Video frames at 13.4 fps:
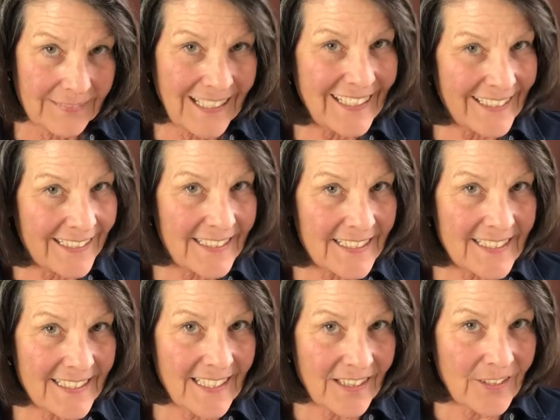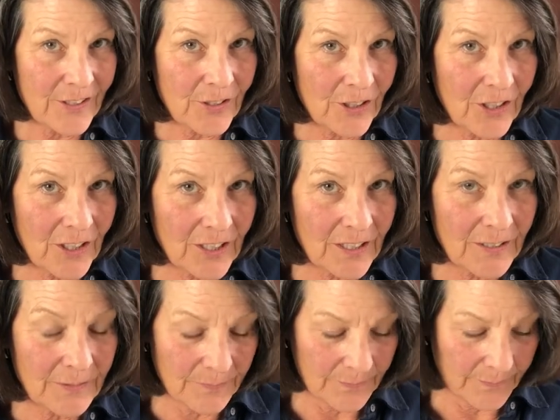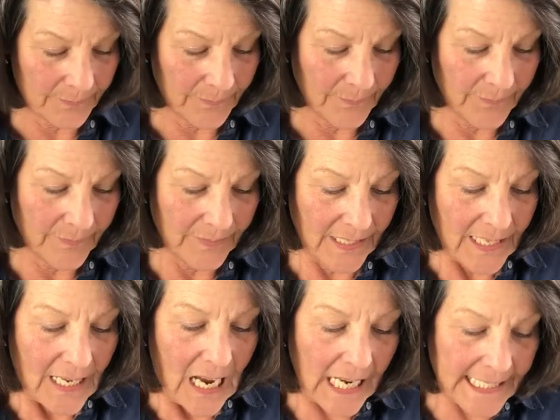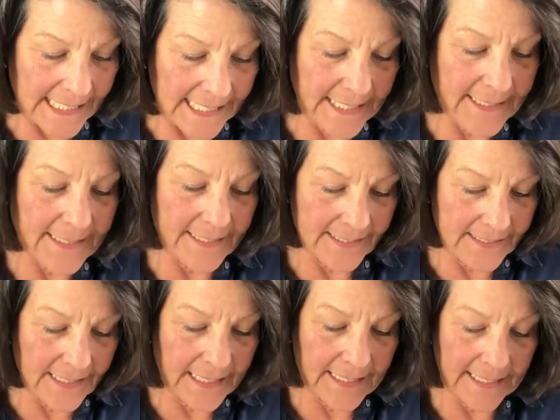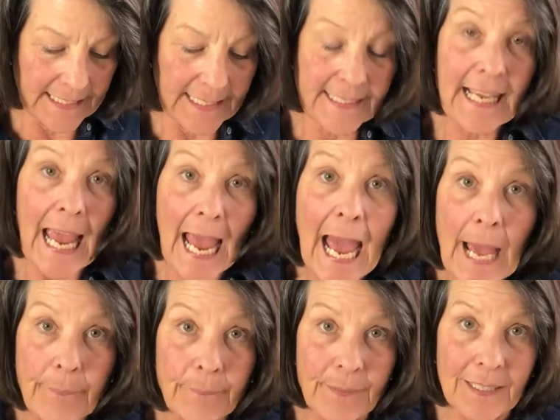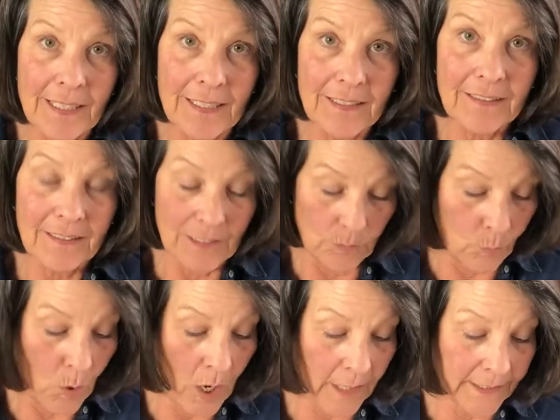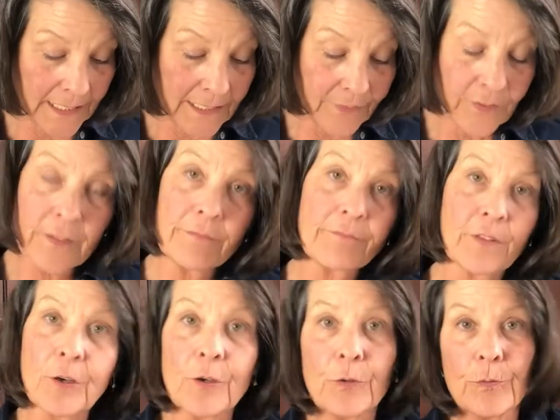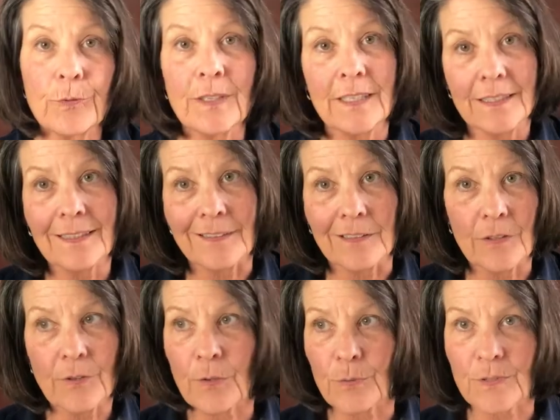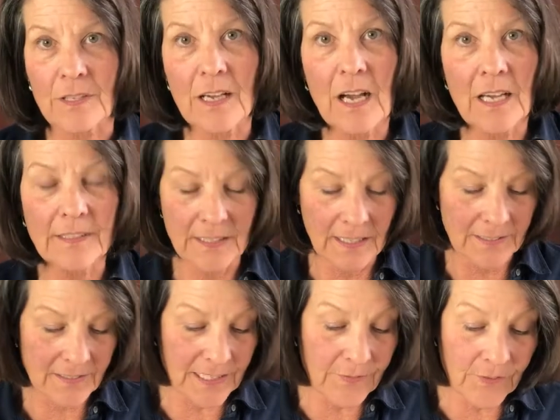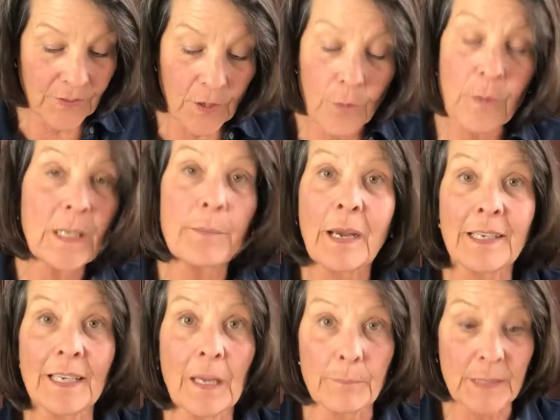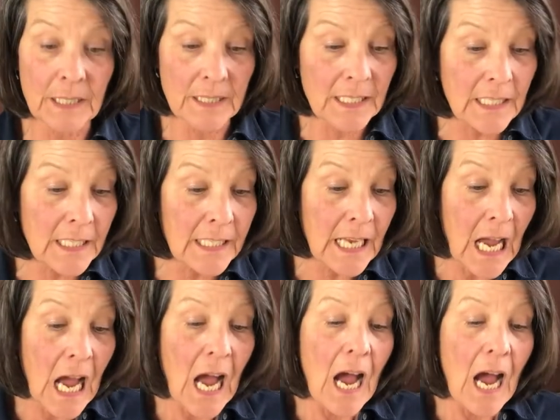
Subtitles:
I need to see the dog. I need to see that he's happy. He won, even though he didn't know there was a contest, even though he might not be a he.